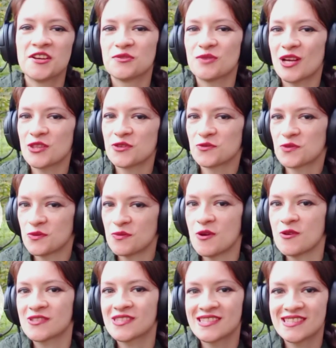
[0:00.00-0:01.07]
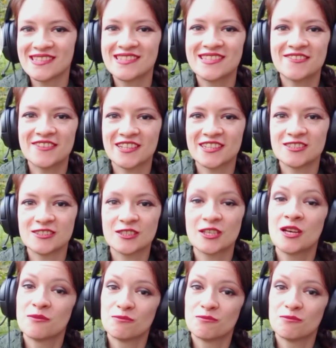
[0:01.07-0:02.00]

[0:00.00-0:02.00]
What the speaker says: one of the most difficult,